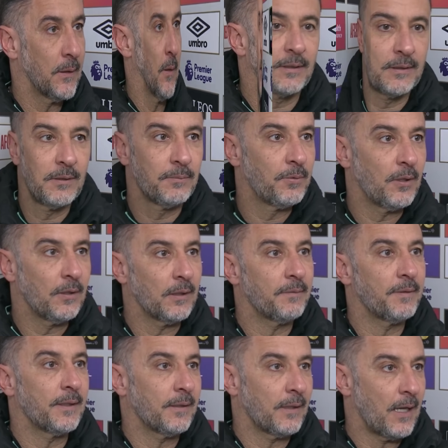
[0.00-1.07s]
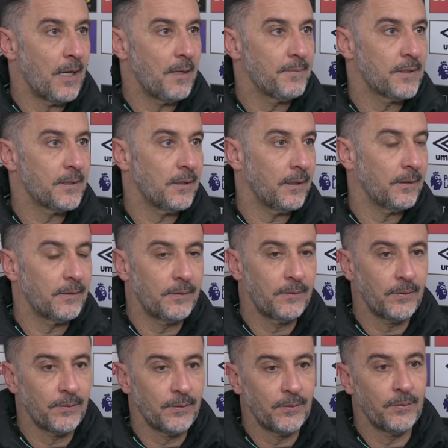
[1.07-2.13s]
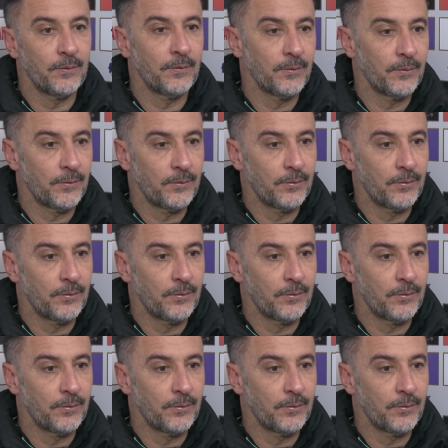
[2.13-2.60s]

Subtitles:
Not the ball every time, not to